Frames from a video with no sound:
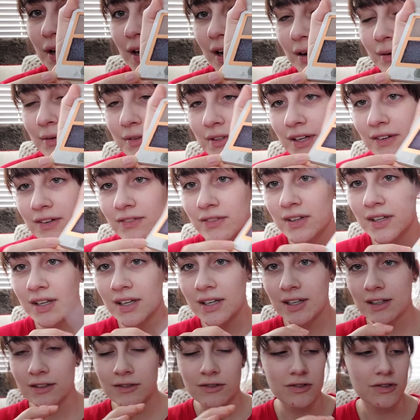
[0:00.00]
I would
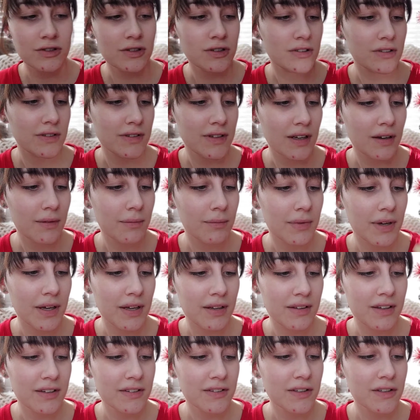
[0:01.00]
definitely insert some,
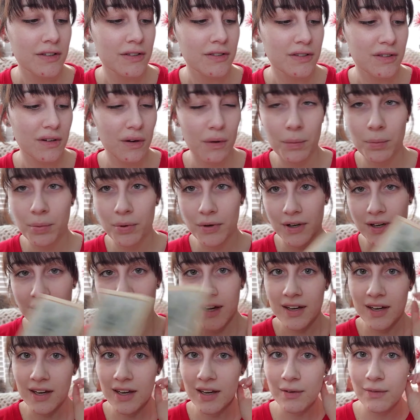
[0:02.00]
and this is so pretty.
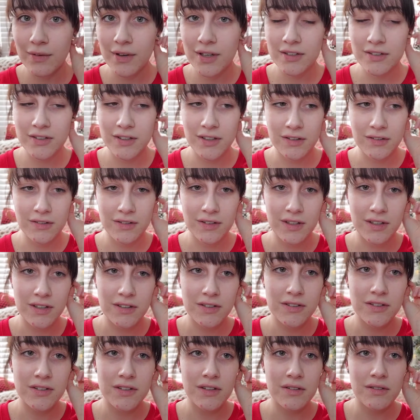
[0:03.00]
I can't wait to use this.
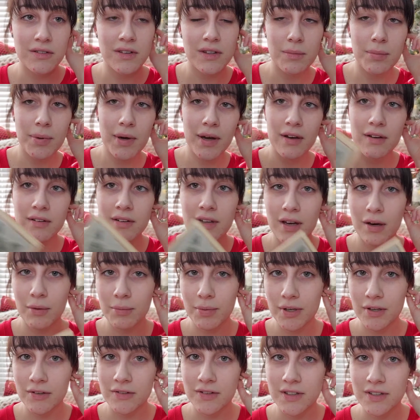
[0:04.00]
So the palette that I'll
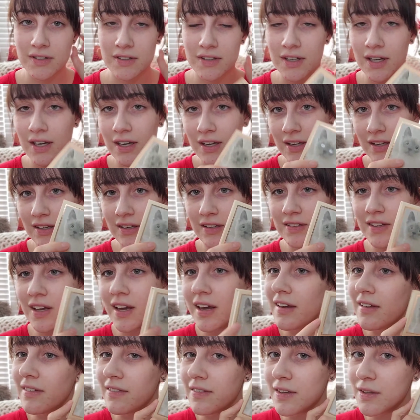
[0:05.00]
be using today is
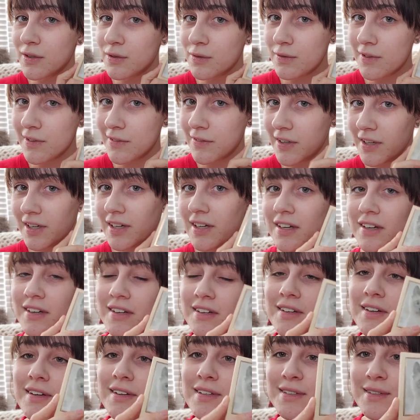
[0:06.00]
this one right
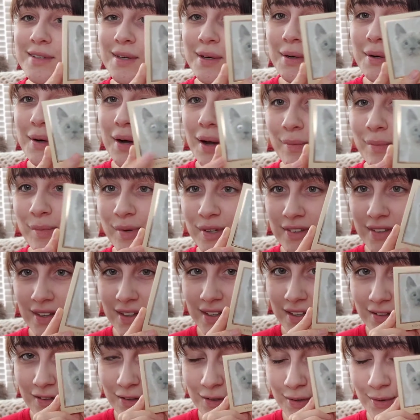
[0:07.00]
here. So I'm
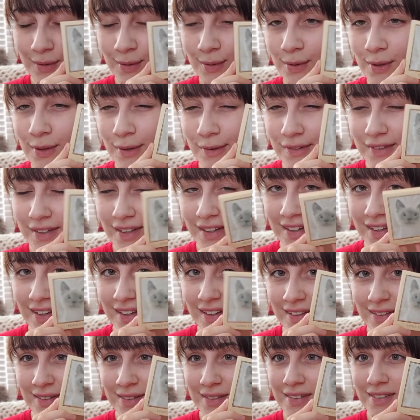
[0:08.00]
excited to use it
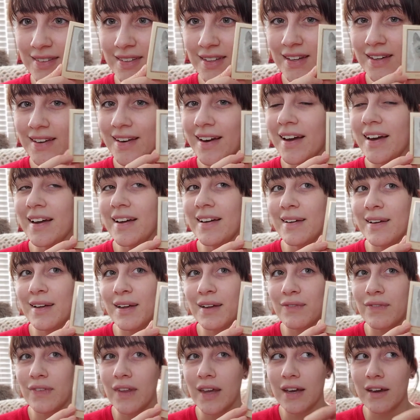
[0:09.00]
and see
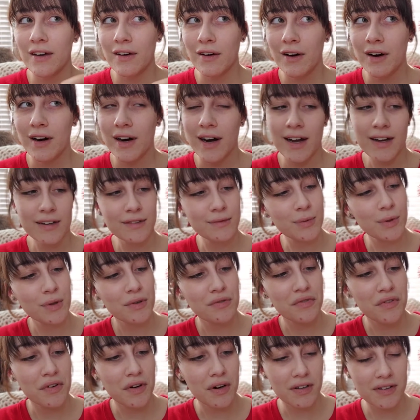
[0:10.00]
if they are as
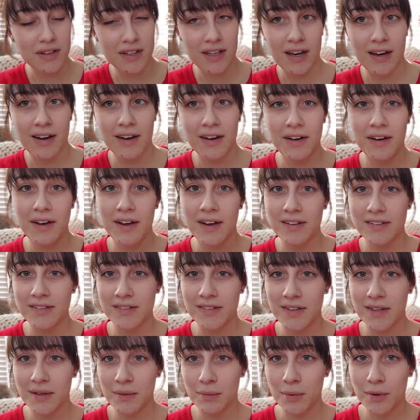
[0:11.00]
beautiful on the eye as
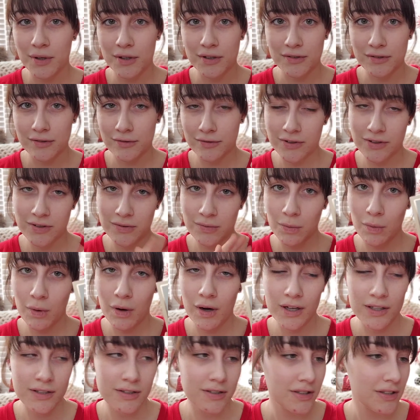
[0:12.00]
they were just
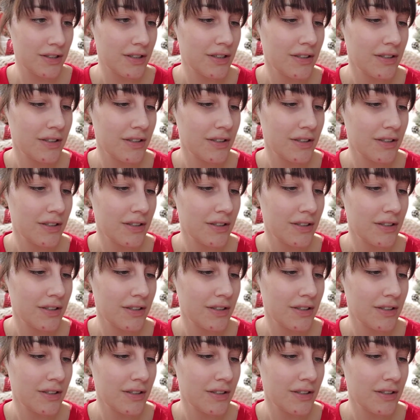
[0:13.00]
swatched.